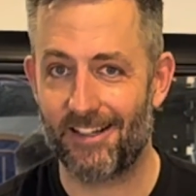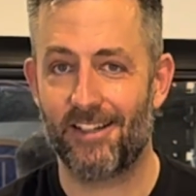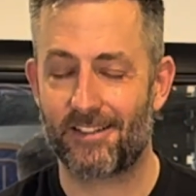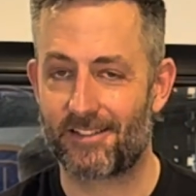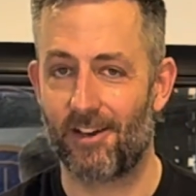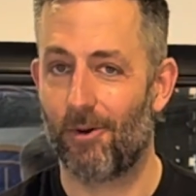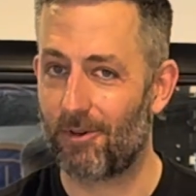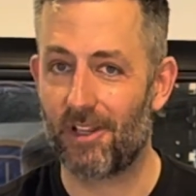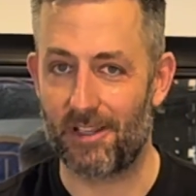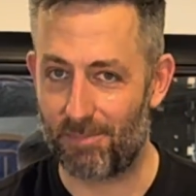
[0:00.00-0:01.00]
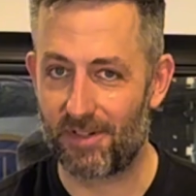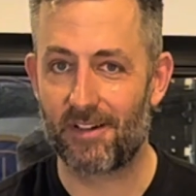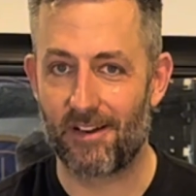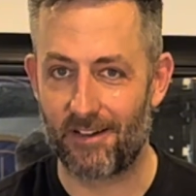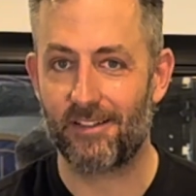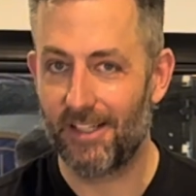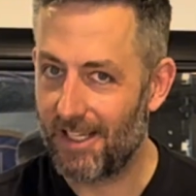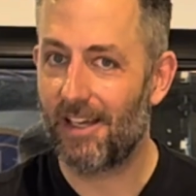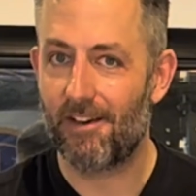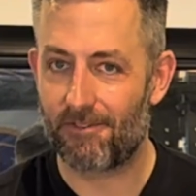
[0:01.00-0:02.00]
So really, put it on
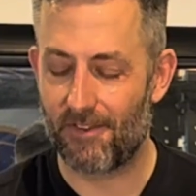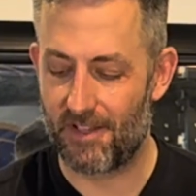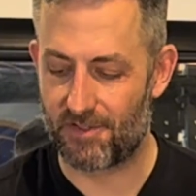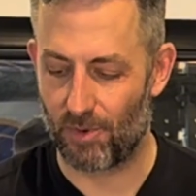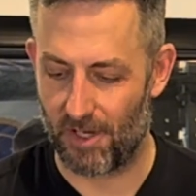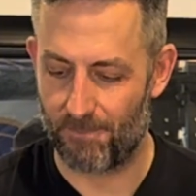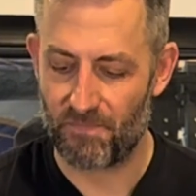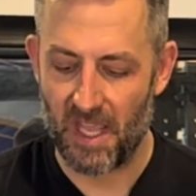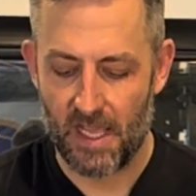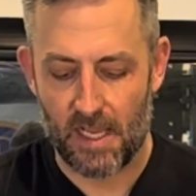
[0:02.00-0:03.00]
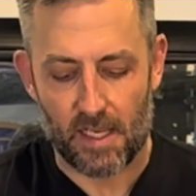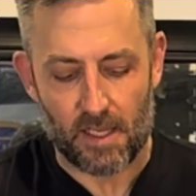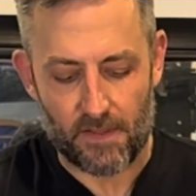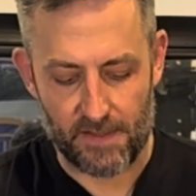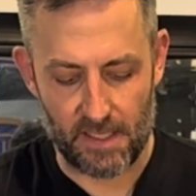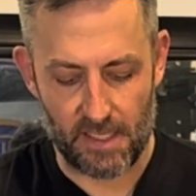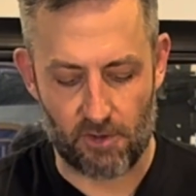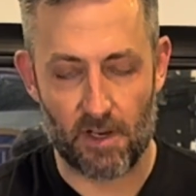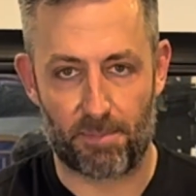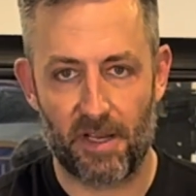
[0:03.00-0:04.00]
for this one. The
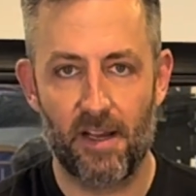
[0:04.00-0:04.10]
grip